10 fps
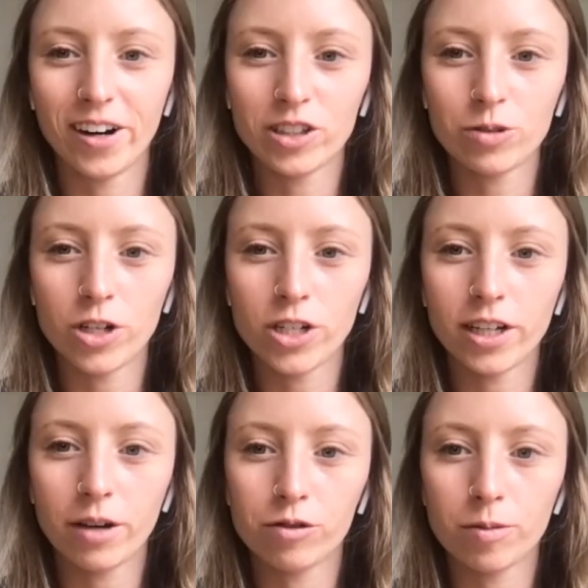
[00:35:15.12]
Our next question
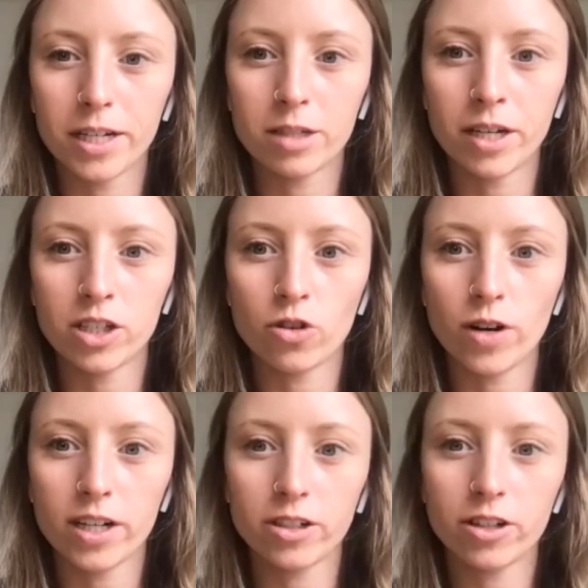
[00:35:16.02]
comes from SMA's
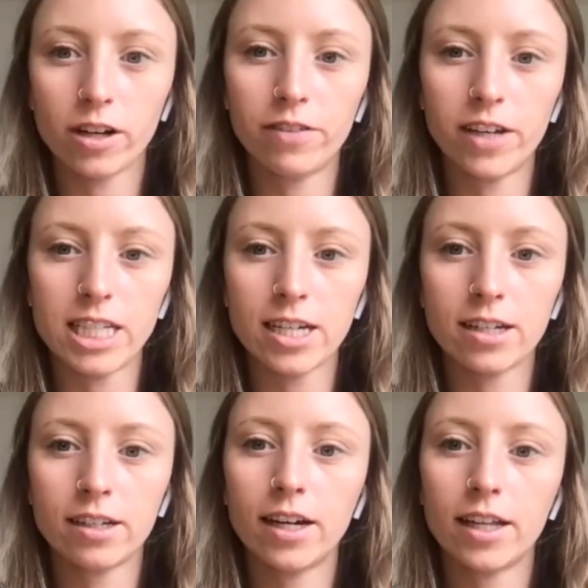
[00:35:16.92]
director, Todd Beasy.